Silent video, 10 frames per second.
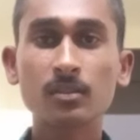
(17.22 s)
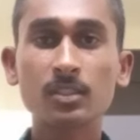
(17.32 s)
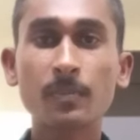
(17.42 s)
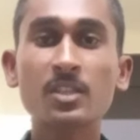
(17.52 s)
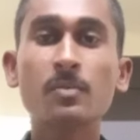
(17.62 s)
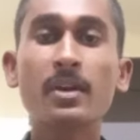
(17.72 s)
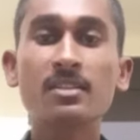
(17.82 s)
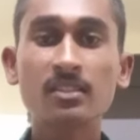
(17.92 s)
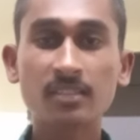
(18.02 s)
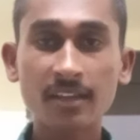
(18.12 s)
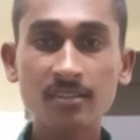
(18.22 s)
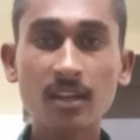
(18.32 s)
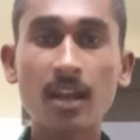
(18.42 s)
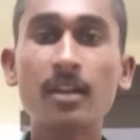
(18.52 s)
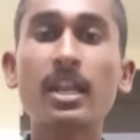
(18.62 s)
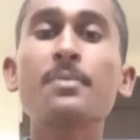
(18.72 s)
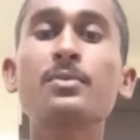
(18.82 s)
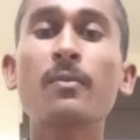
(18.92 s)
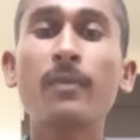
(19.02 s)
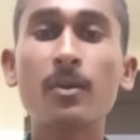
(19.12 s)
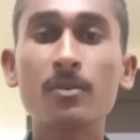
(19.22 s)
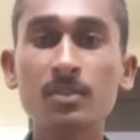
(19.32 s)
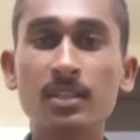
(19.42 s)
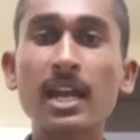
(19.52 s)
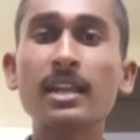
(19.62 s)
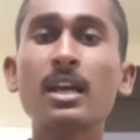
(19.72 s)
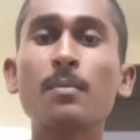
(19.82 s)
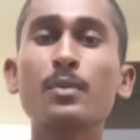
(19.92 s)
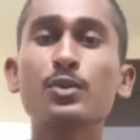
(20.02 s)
Specify the size and types of values that can be